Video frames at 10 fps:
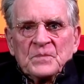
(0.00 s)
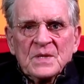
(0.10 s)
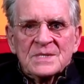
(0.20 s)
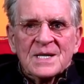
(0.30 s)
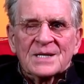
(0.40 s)

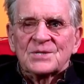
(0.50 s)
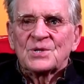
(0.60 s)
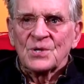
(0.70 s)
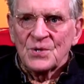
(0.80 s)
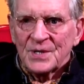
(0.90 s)
He's not
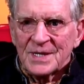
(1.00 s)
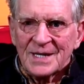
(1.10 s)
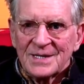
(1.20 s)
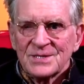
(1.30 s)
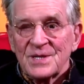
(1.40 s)
excluding
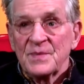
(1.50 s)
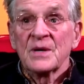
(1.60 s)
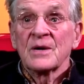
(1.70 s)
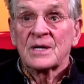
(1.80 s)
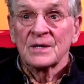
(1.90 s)
that. There's the
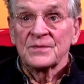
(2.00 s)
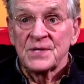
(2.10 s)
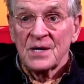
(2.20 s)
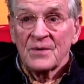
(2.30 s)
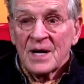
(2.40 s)
miracle of
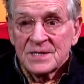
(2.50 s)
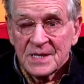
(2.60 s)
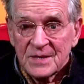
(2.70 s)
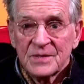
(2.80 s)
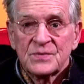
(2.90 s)

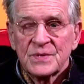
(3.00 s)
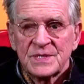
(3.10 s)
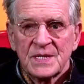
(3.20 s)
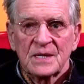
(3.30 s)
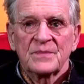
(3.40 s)
generosity, which we
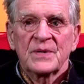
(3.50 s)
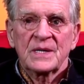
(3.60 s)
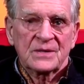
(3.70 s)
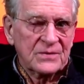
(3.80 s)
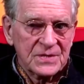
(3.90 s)

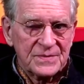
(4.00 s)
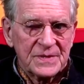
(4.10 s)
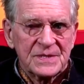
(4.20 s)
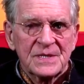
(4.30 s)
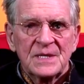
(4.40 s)
celebrate at
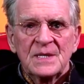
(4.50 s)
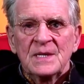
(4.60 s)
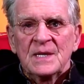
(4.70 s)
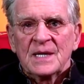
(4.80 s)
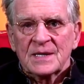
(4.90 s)
Christmas,
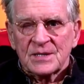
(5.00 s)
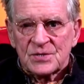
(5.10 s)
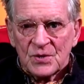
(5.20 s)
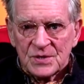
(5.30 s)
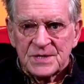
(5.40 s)
at the
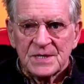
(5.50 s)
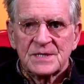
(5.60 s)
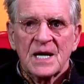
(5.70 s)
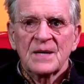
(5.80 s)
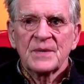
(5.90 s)
solstice
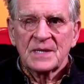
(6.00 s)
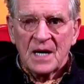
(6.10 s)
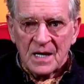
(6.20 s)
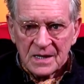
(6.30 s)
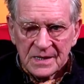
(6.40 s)
time, at the
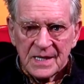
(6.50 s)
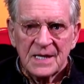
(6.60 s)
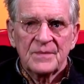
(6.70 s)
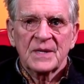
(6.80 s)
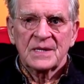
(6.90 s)

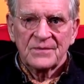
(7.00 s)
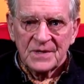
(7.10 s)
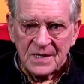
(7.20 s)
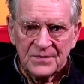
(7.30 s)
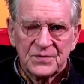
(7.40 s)
holiday, by
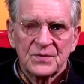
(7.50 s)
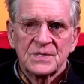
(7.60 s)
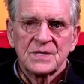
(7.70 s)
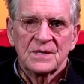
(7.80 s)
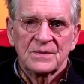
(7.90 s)
giving gifts to
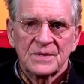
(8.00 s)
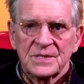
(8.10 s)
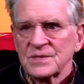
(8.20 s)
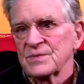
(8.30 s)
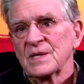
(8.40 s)
each other,
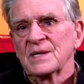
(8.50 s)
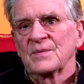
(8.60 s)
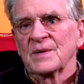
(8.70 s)
which is really